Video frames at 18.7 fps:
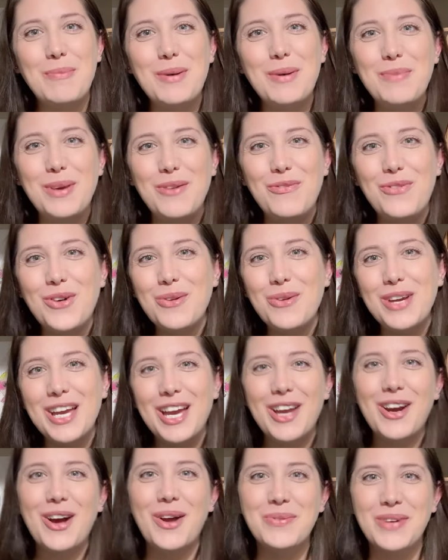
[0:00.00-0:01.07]
But before we
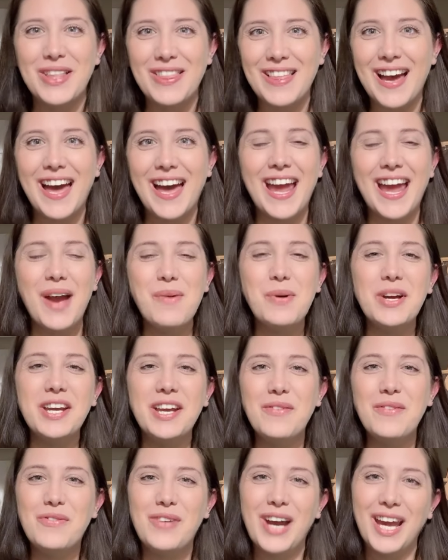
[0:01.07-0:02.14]
get on with that, I want
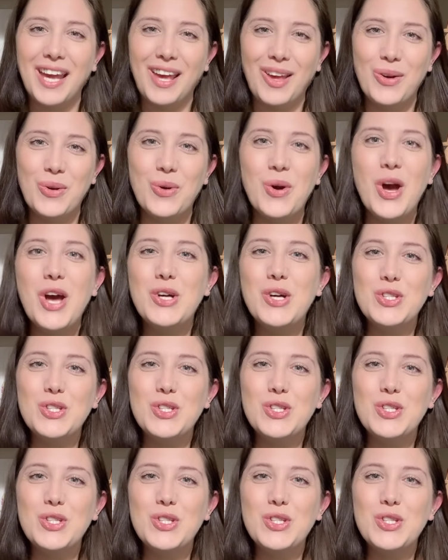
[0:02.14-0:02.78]
to invite you